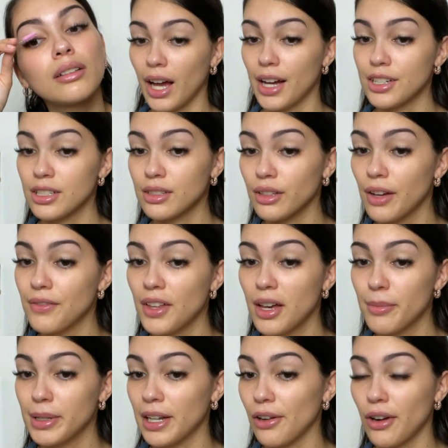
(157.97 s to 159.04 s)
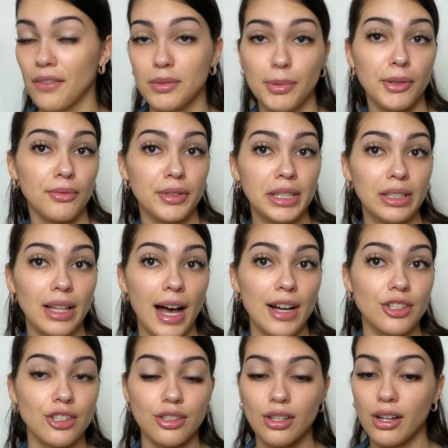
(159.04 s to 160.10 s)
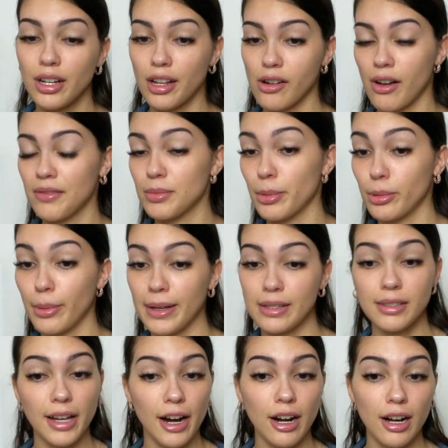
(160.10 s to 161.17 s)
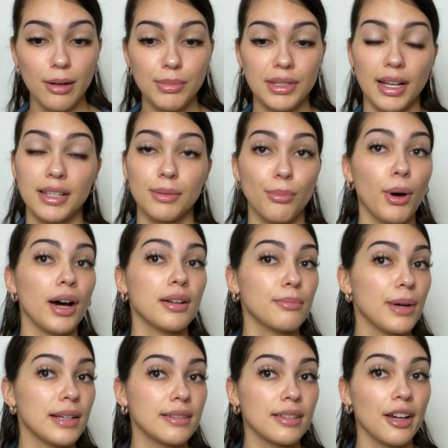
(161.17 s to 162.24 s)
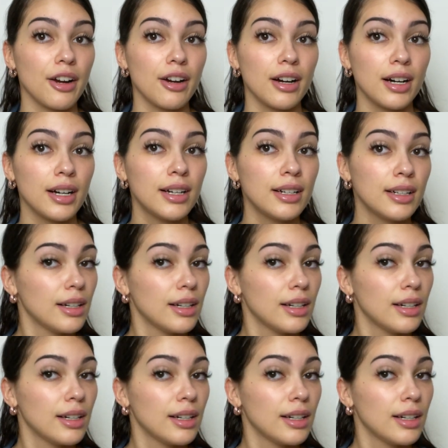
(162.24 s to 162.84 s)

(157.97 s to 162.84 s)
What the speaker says: I just love them, and I don't have to put real lashes on. I don't have to put mascara besides bottom mascara.